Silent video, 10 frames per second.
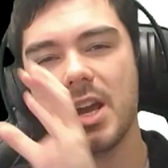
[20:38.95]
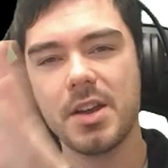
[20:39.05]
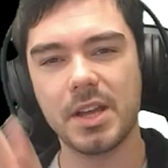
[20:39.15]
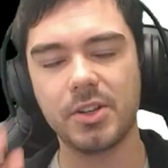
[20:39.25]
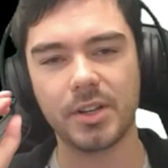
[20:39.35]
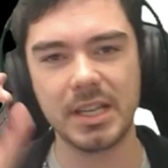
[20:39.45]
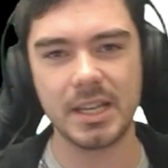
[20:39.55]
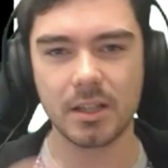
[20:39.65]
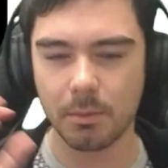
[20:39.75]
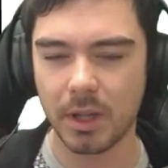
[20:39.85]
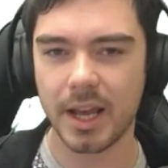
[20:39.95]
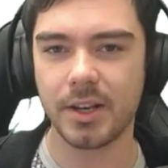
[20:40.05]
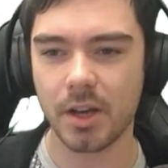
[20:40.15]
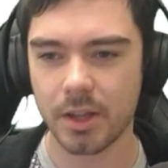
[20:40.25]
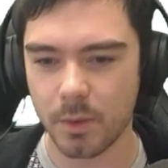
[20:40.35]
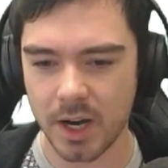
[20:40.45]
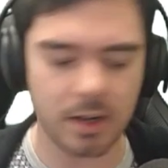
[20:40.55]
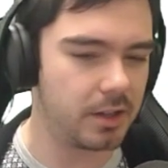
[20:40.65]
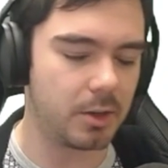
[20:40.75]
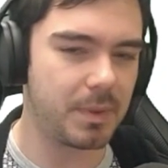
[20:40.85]
then your E can apply another one,
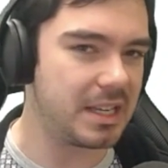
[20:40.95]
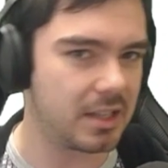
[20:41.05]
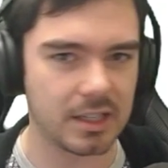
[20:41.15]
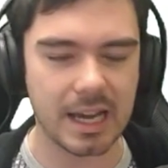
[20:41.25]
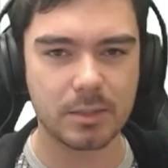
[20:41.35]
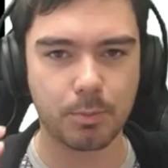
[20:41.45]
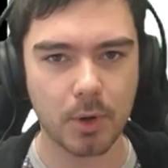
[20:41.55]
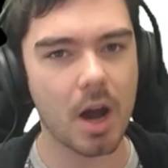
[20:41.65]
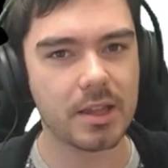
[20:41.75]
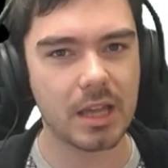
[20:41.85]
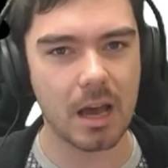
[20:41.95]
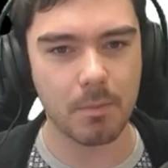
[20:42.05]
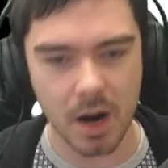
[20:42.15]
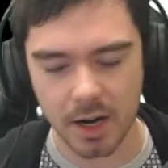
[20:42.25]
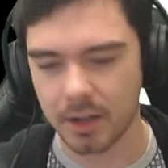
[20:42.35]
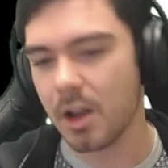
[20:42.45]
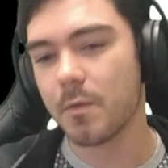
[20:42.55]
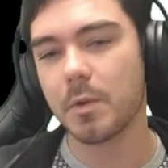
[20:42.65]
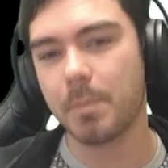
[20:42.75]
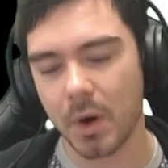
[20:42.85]
and your basic attacks proc that mark
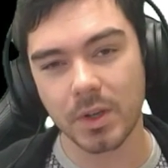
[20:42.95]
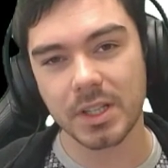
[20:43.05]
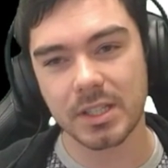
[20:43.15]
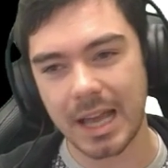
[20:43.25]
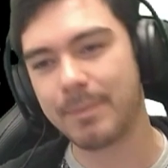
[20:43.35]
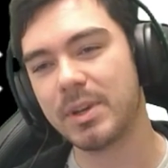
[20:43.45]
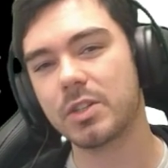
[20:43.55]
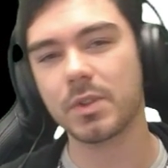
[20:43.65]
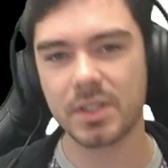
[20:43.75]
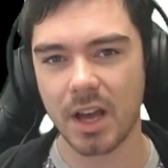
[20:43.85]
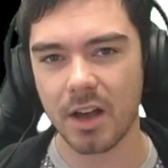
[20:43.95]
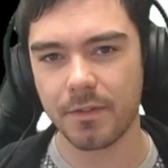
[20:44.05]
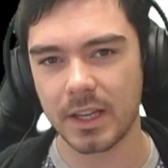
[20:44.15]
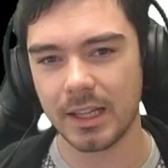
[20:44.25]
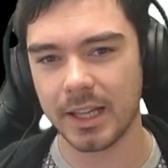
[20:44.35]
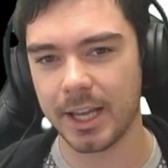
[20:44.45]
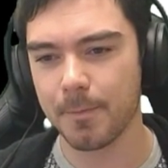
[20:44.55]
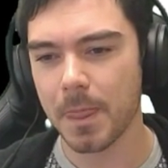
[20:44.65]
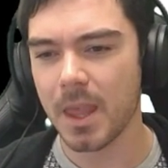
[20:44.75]
for bonus damage, for self-healing.